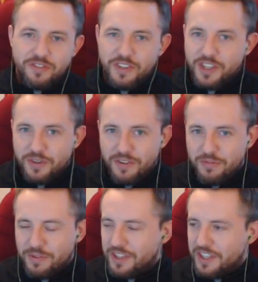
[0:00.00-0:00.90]
video,
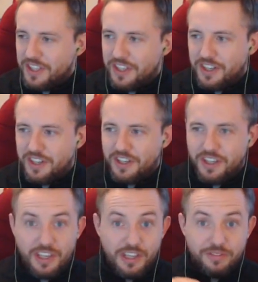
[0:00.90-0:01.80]
everybody.
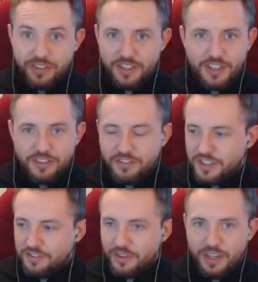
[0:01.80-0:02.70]
I loved it. I
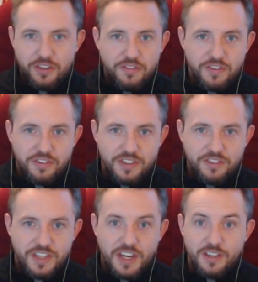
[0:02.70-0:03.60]
suggest you head over to
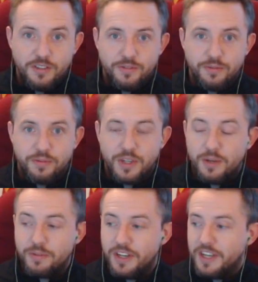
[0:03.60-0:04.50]
his channel and
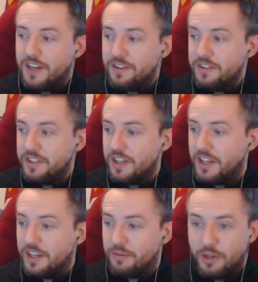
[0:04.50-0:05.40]
subscribe right now.
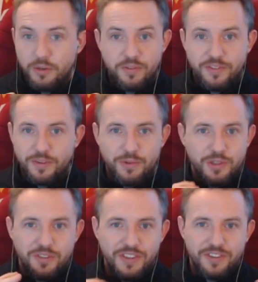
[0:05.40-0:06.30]
I hope to see
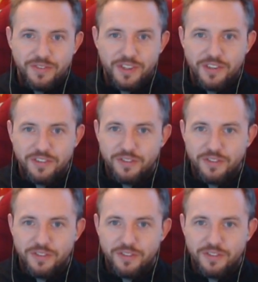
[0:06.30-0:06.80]
more of his videos in the